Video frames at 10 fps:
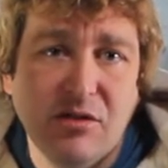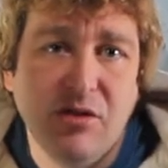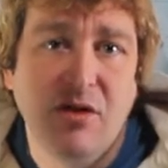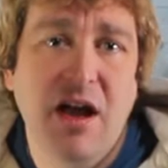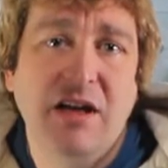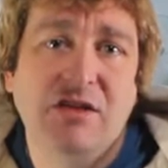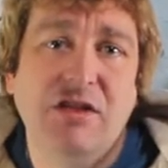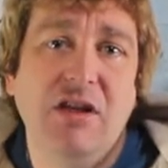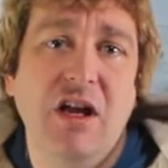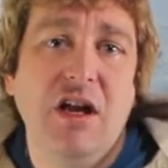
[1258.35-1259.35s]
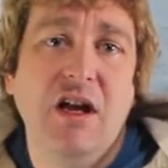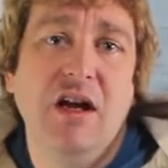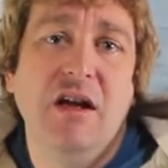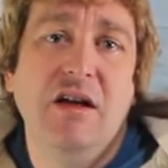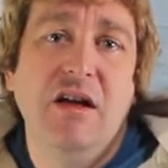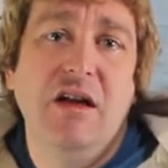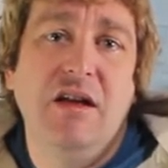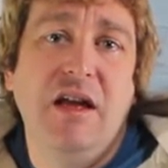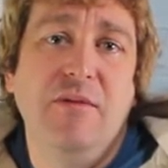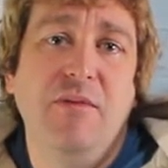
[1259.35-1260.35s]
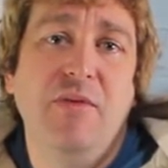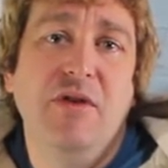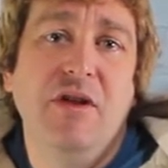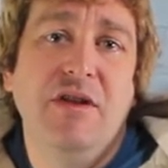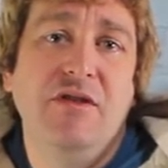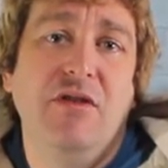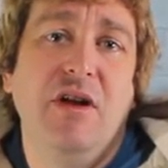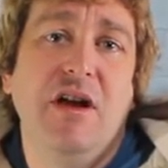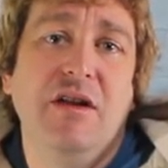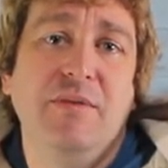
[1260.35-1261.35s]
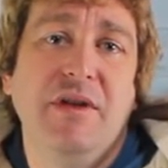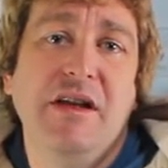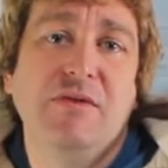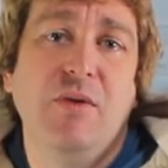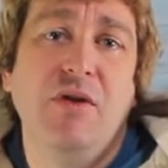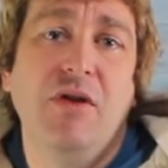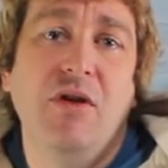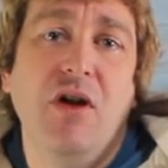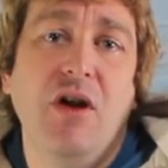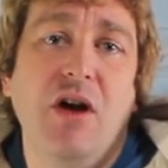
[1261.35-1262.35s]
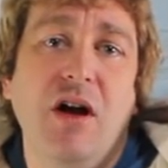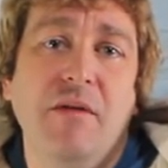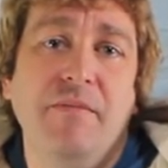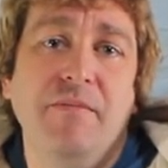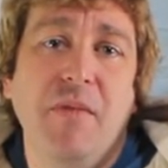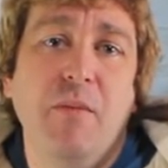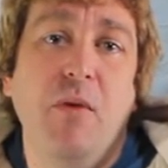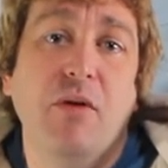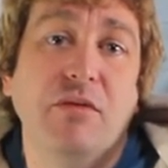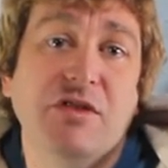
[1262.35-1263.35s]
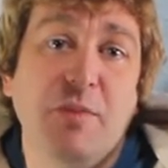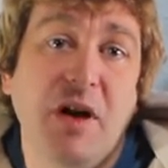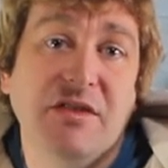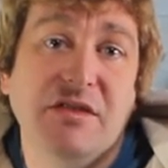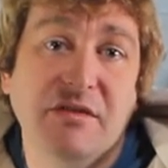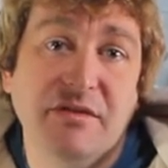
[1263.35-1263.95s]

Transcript: You're actually capable, and you're in a place where you're more responsive.